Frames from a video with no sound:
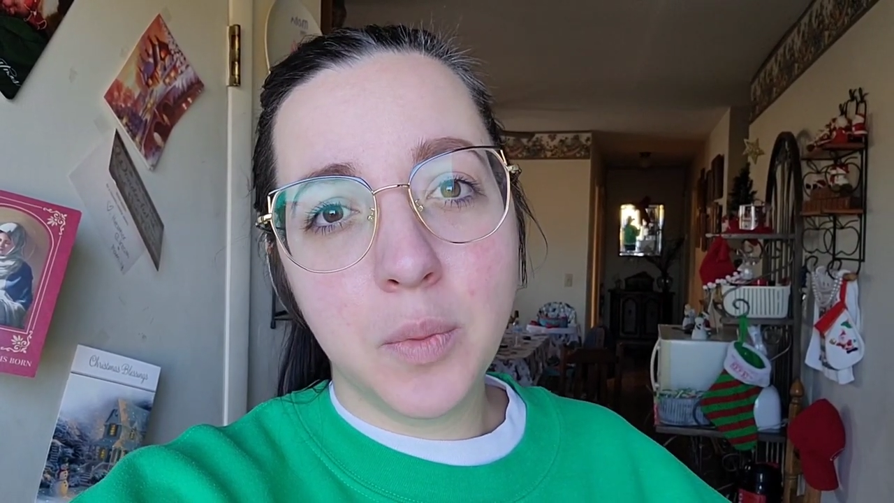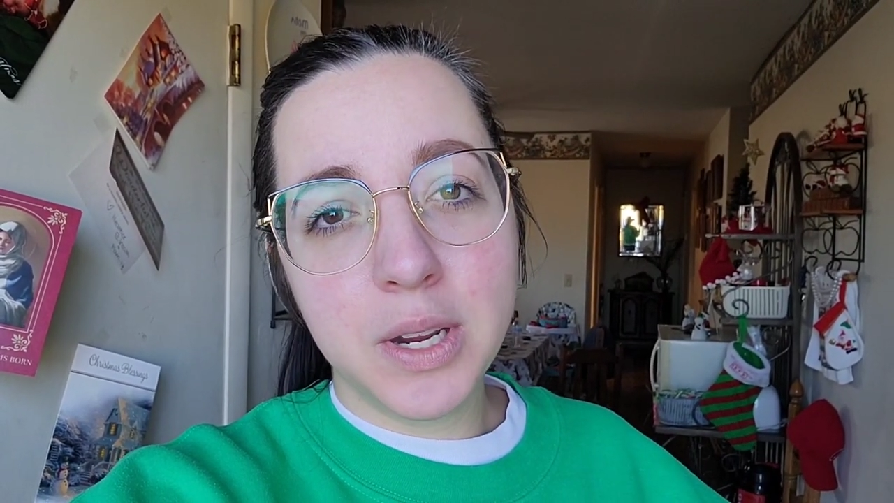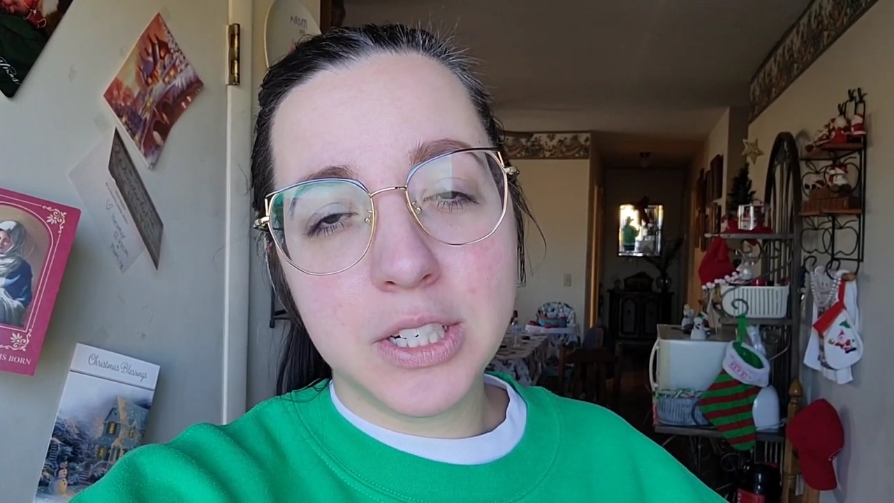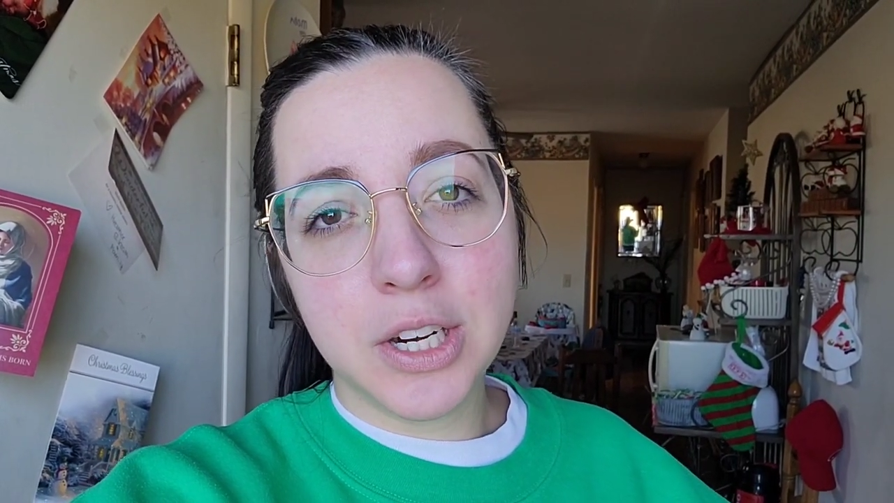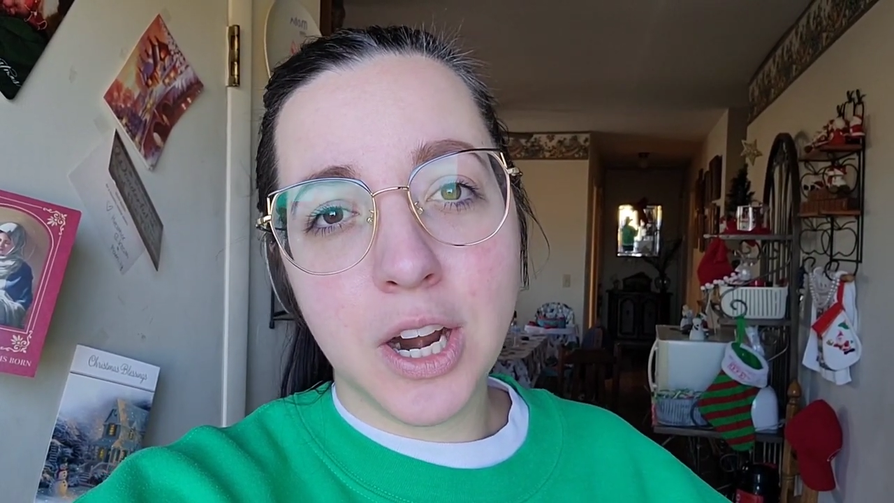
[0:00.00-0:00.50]

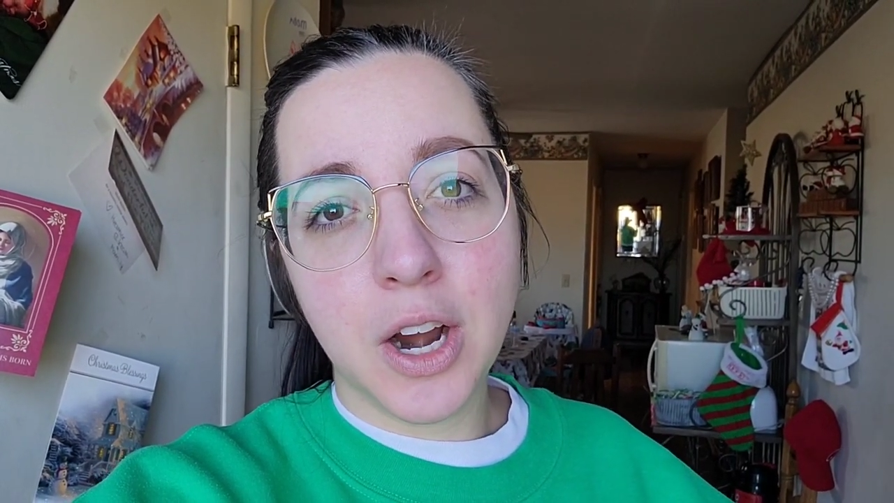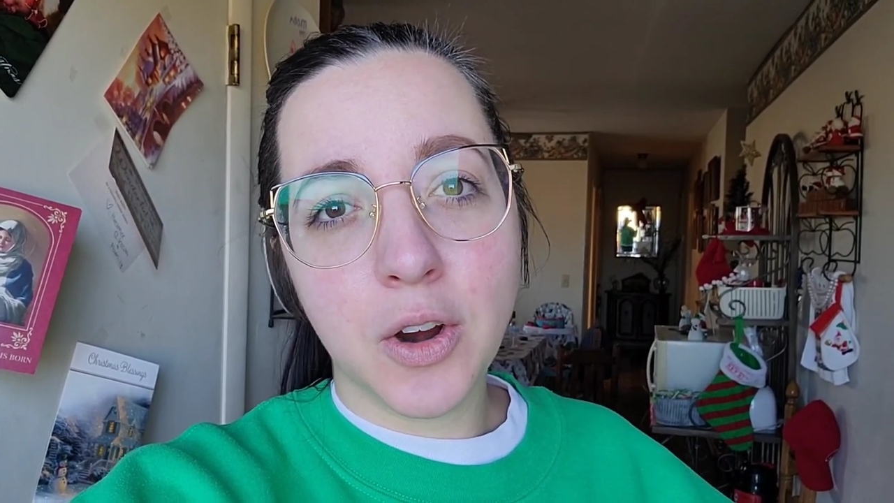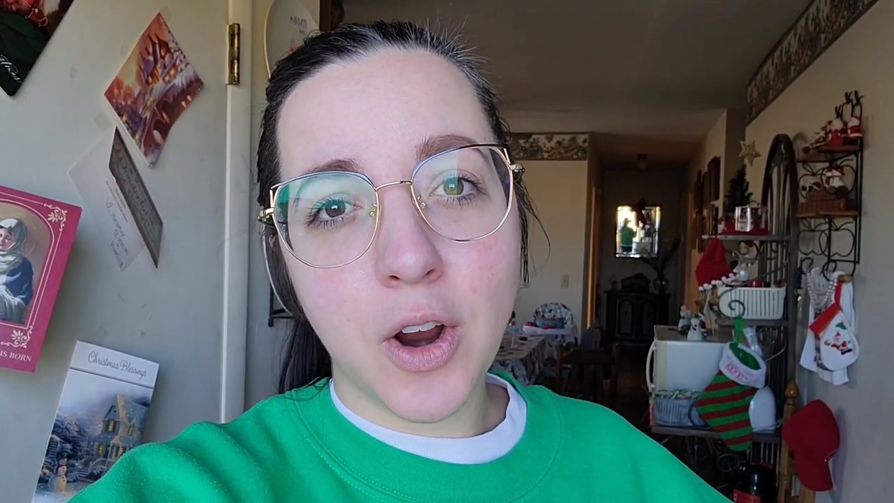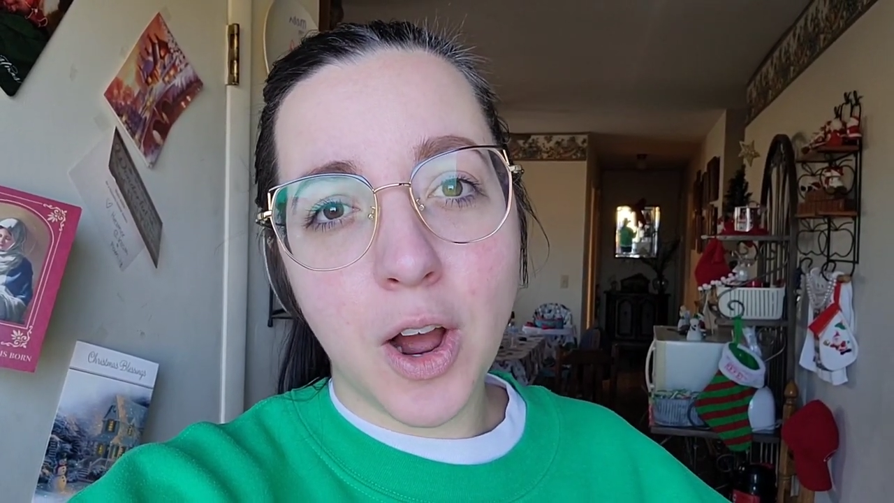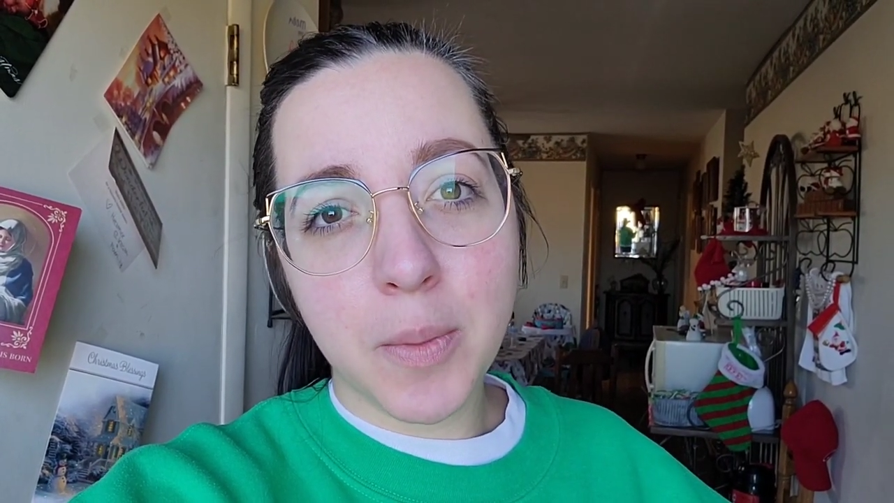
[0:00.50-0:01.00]
winter
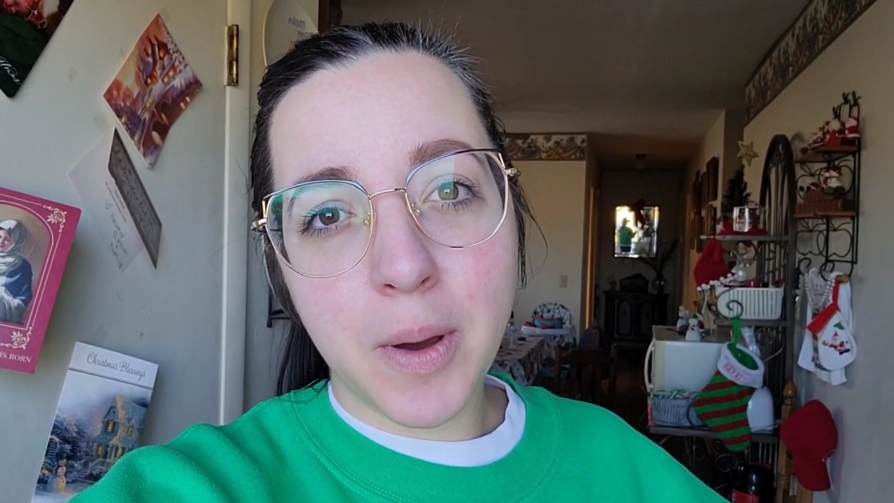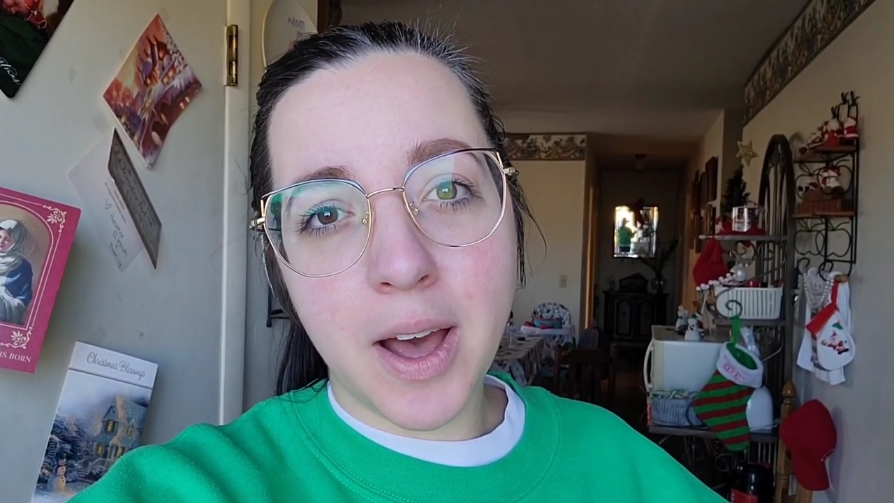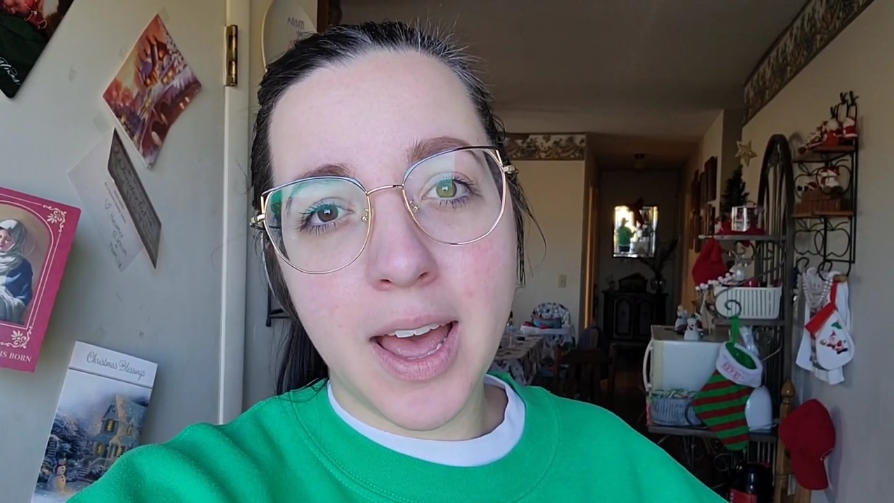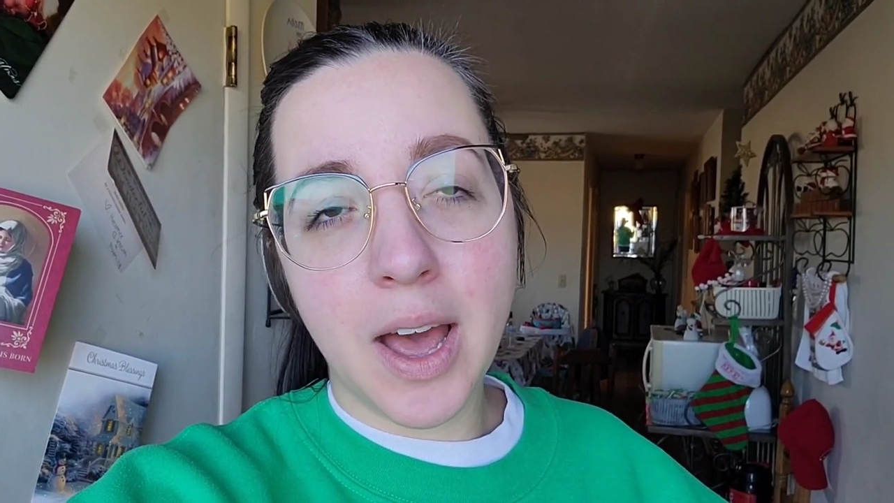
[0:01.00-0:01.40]
crock pot,